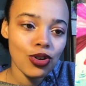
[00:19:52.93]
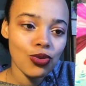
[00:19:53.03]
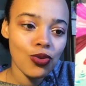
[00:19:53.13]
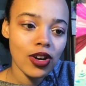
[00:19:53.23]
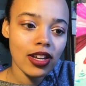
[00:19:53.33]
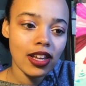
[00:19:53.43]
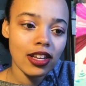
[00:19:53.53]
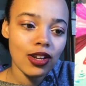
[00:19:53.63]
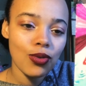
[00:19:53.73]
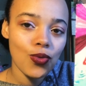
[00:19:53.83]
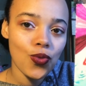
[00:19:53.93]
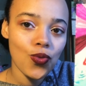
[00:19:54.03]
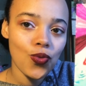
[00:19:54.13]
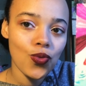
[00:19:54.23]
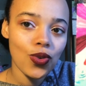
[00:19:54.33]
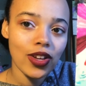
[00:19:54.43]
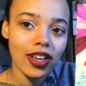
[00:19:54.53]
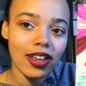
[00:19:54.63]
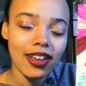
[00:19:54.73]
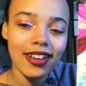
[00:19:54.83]
you weren't getting
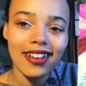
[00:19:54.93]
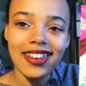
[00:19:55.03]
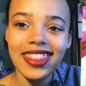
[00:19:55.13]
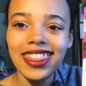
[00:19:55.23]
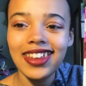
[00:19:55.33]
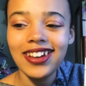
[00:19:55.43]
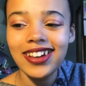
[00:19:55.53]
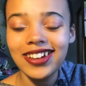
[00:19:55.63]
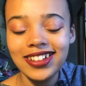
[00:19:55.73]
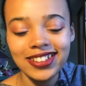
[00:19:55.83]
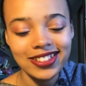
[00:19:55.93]
the